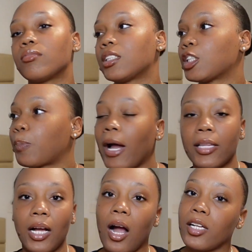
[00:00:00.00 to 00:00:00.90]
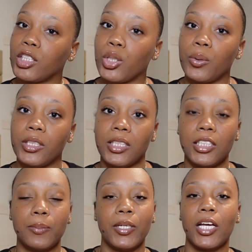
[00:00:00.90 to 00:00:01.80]
despite the
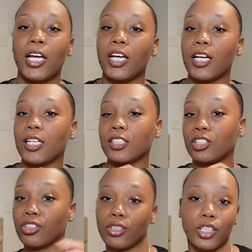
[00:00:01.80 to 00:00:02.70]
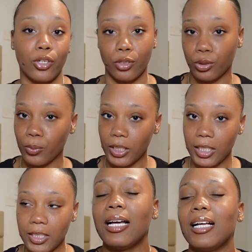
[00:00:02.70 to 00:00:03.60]
consequences, because you're in your 20s.